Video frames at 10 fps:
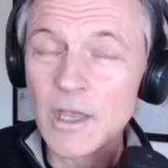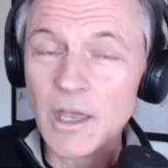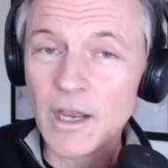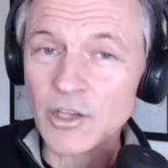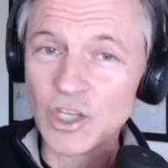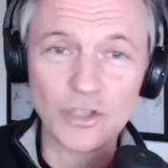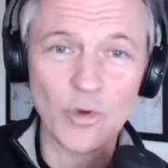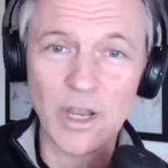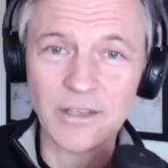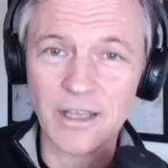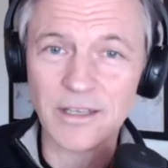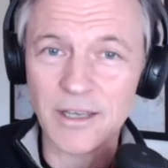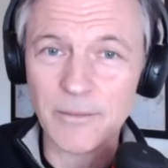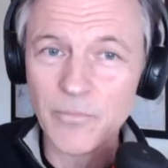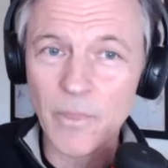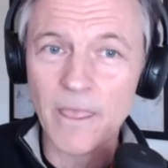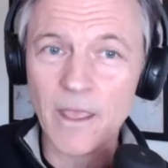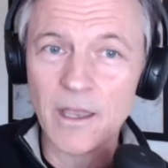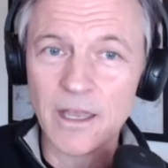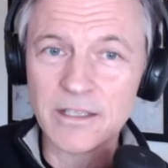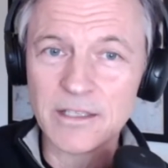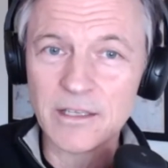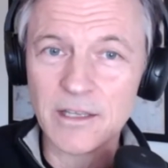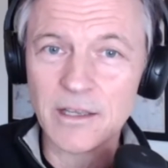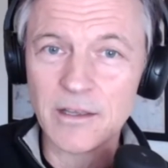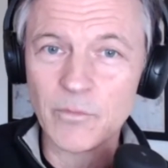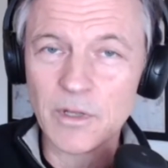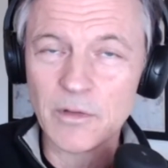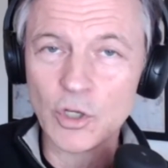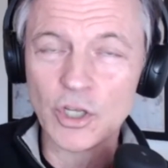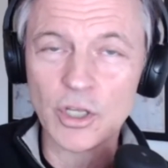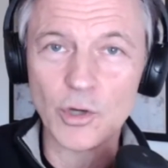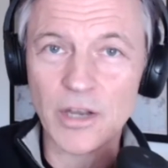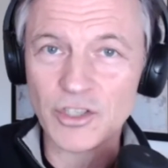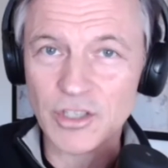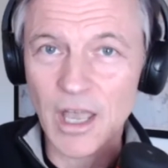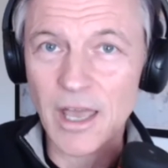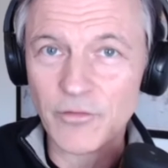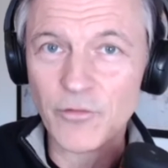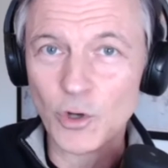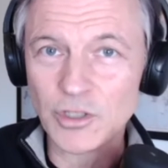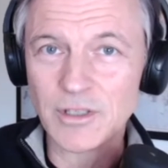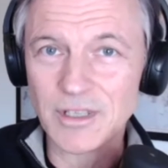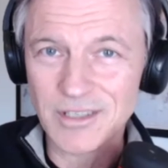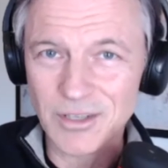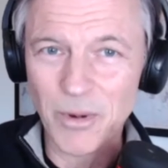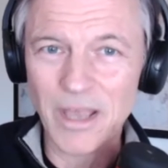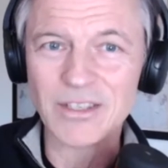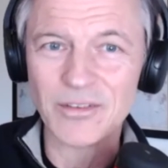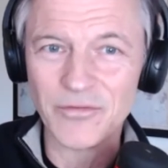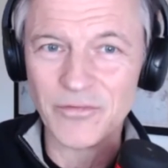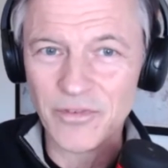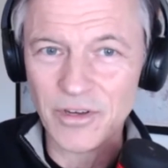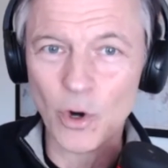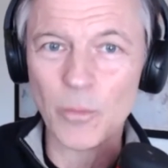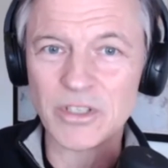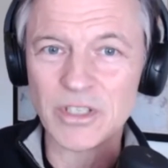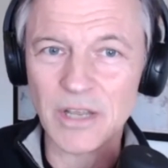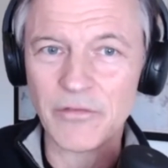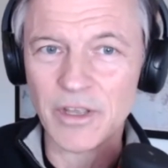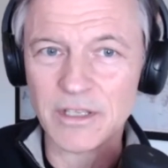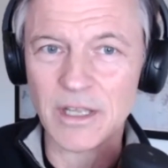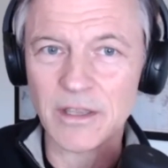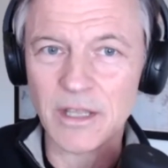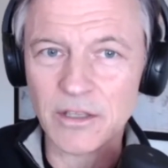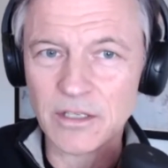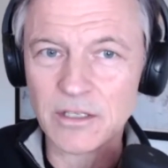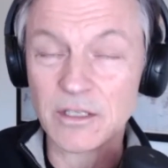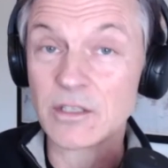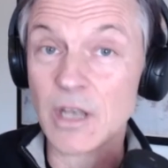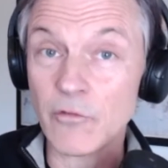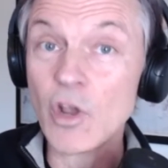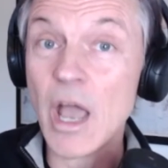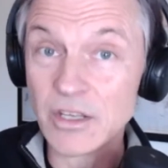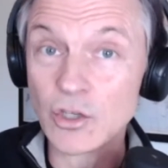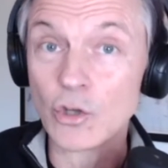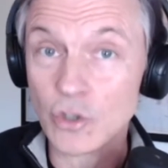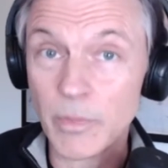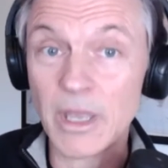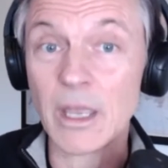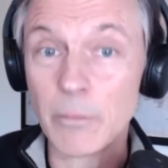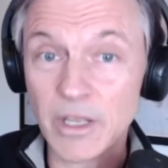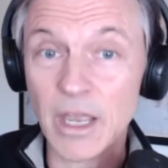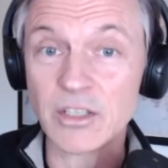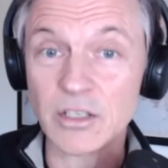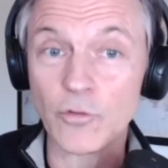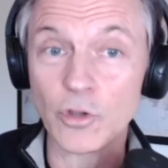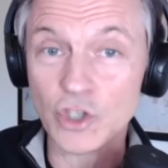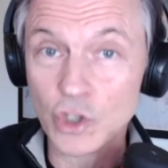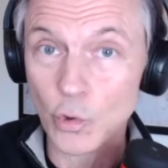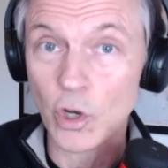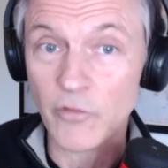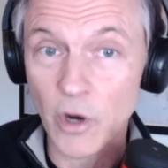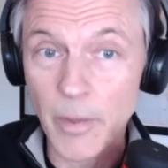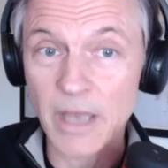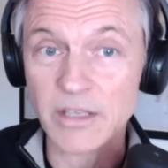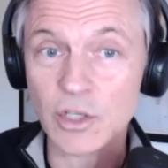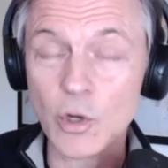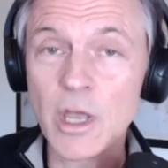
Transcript: And I just read it, and it's you understand, of course, that this is a place of enormous significance, and the discovery has also big implications for the story of our past. So,